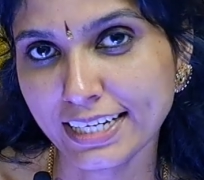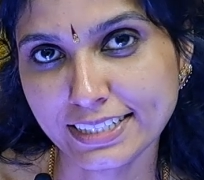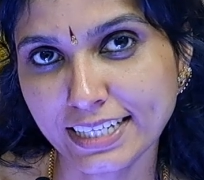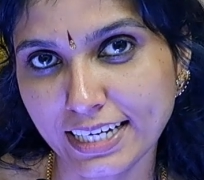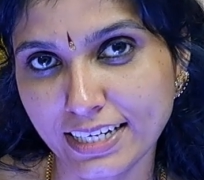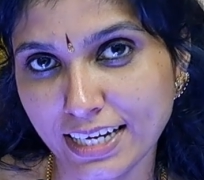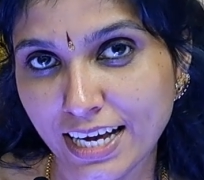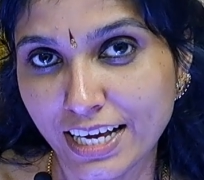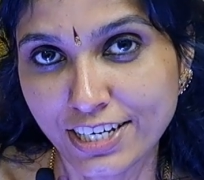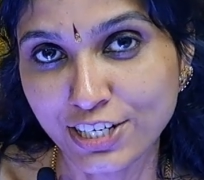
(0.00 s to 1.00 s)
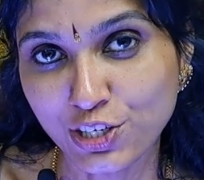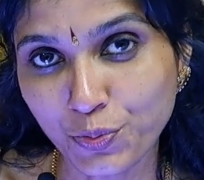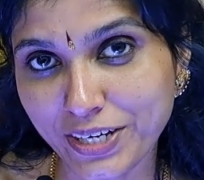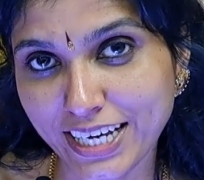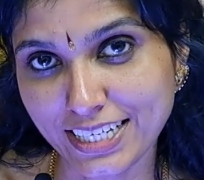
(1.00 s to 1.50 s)
And then
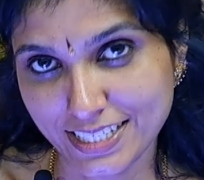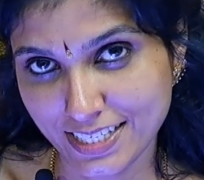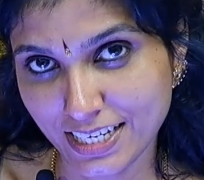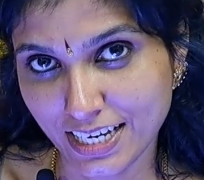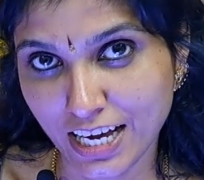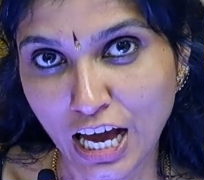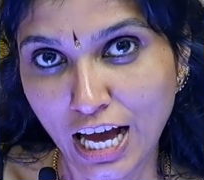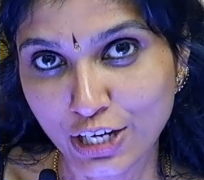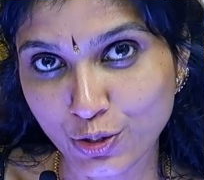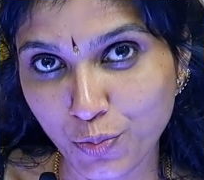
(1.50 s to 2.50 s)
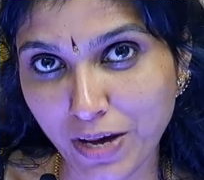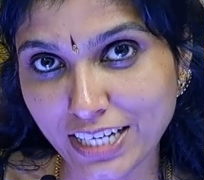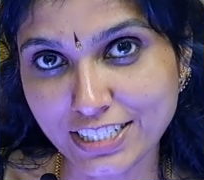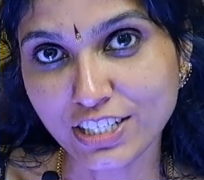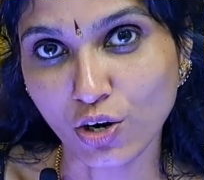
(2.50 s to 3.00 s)
here we can see a
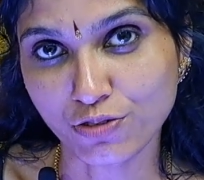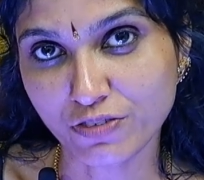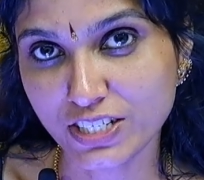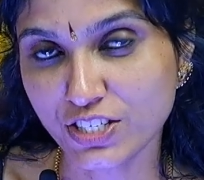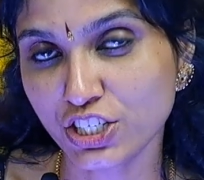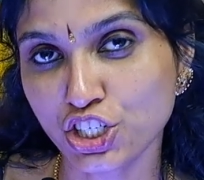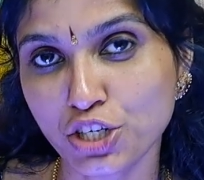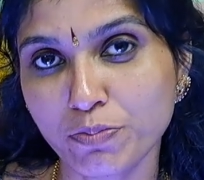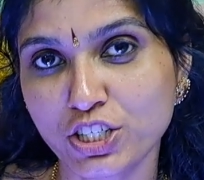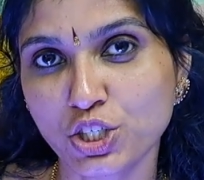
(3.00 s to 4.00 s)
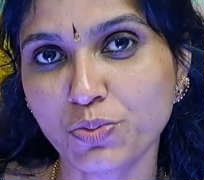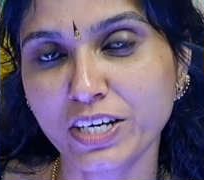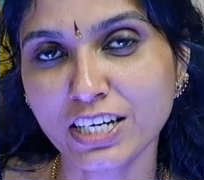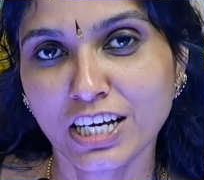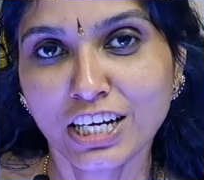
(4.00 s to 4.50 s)
romantic conversation
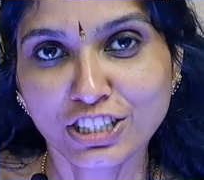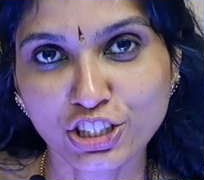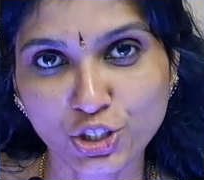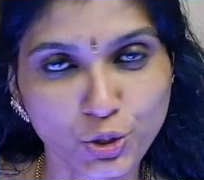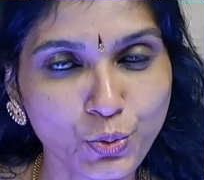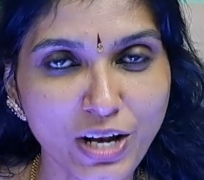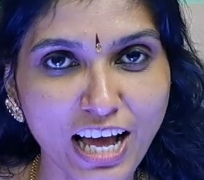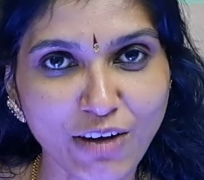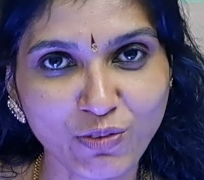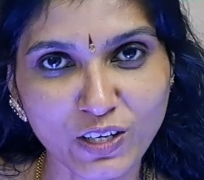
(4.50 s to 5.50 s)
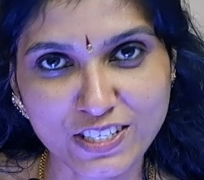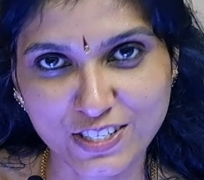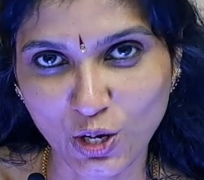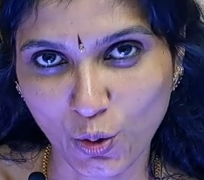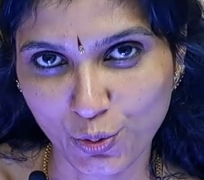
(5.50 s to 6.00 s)
between the two
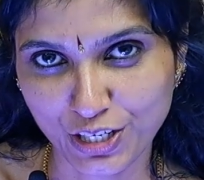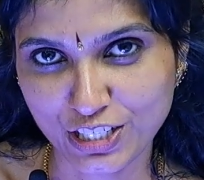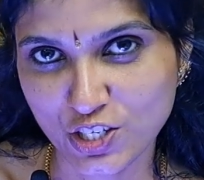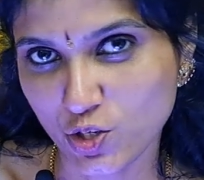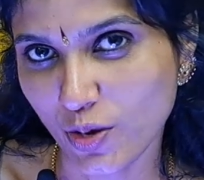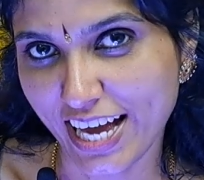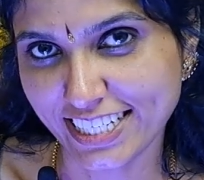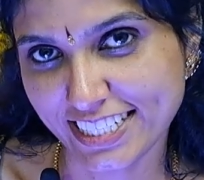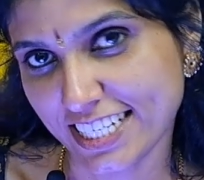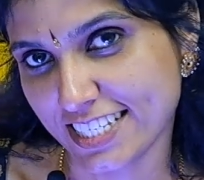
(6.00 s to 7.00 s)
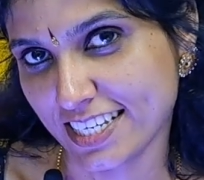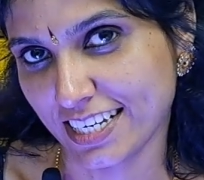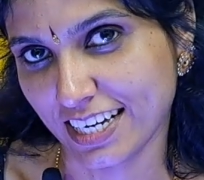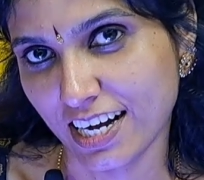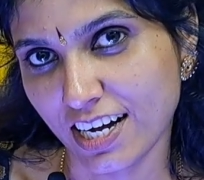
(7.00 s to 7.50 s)
lovers, Lorenzo and
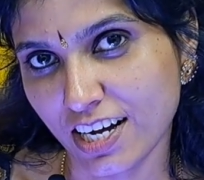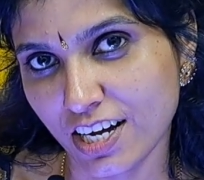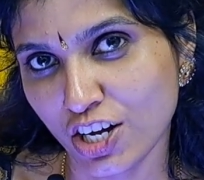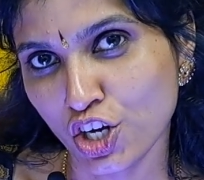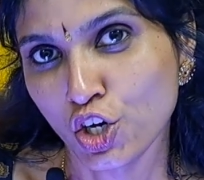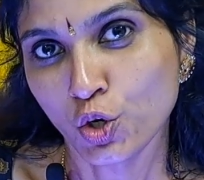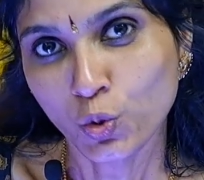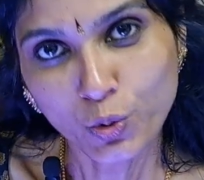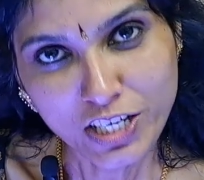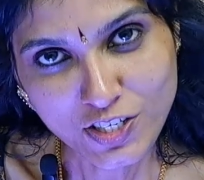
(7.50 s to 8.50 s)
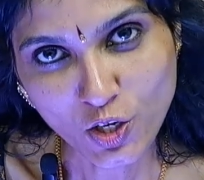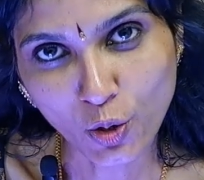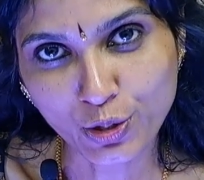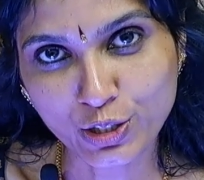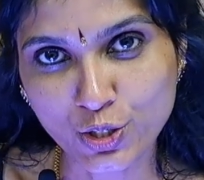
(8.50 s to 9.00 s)
Jessica. Who is
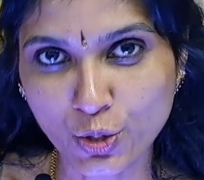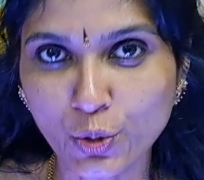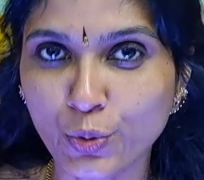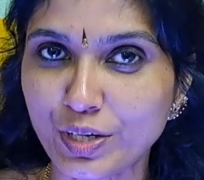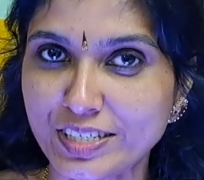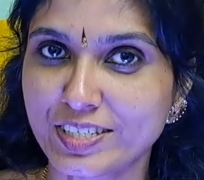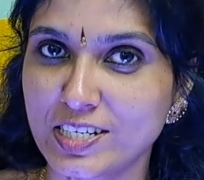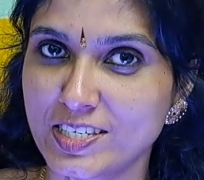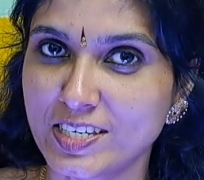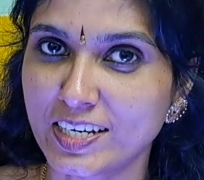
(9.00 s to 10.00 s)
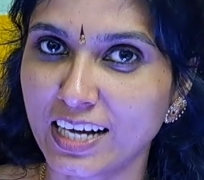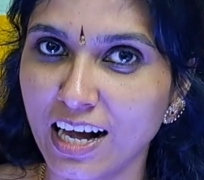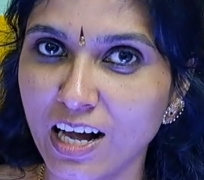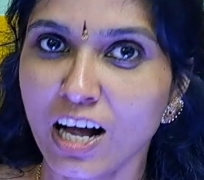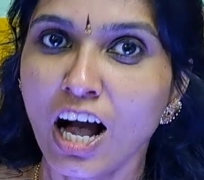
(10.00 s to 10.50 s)
Lorenzo? Who is
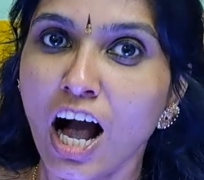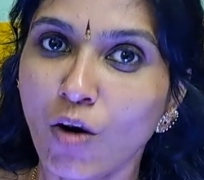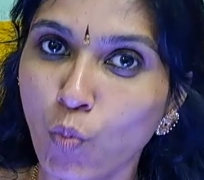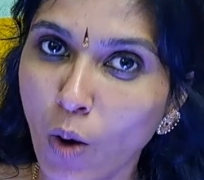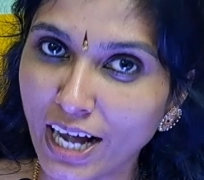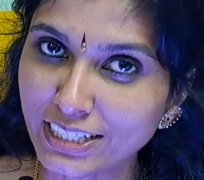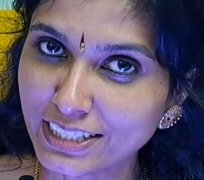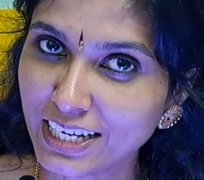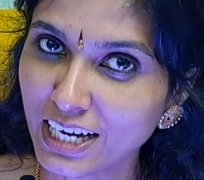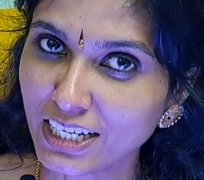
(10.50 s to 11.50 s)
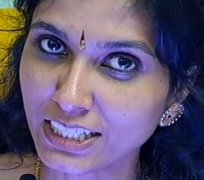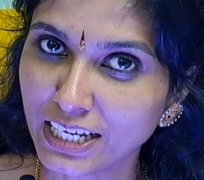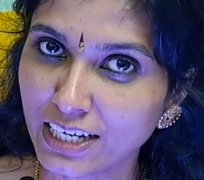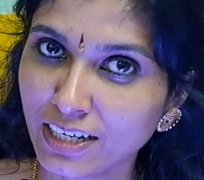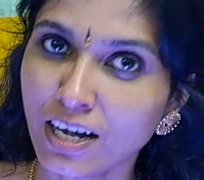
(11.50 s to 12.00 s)
Jessica? Why they are
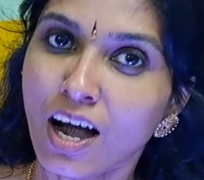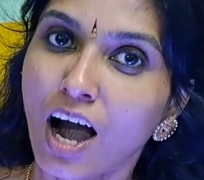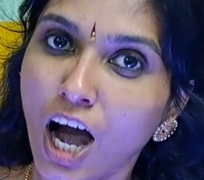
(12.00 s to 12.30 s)
there?